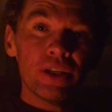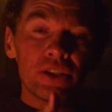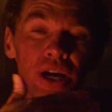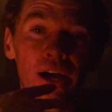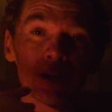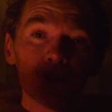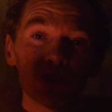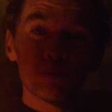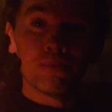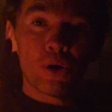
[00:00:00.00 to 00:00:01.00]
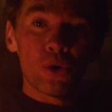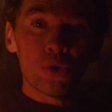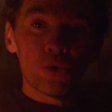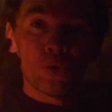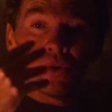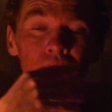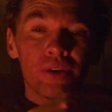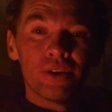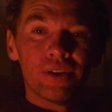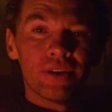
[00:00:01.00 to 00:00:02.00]
He ties a bow,
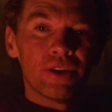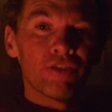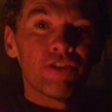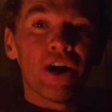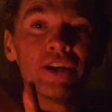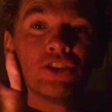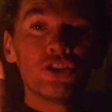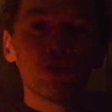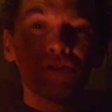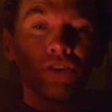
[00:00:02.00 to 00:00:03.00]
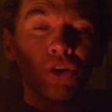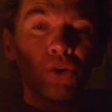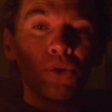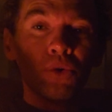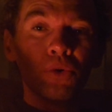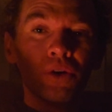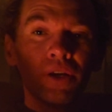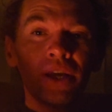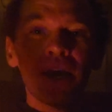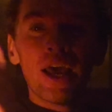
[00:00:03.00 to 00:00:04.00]
finds the flow,
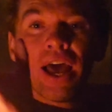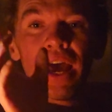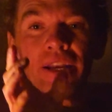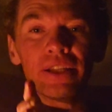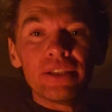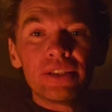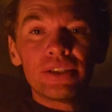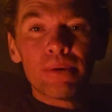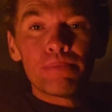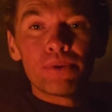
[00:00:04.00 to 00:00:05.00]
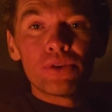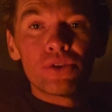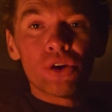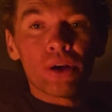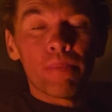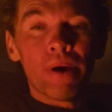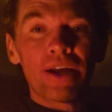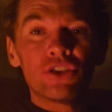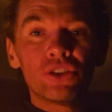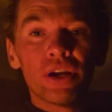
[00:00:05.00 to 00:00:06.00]
and he sips on
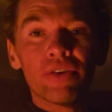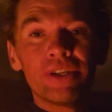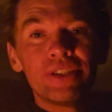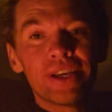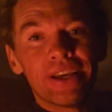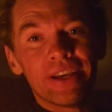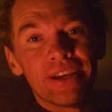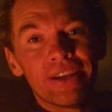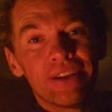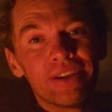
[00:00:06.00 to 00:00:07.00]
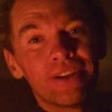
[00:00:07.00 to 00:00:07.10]
imaginary tea.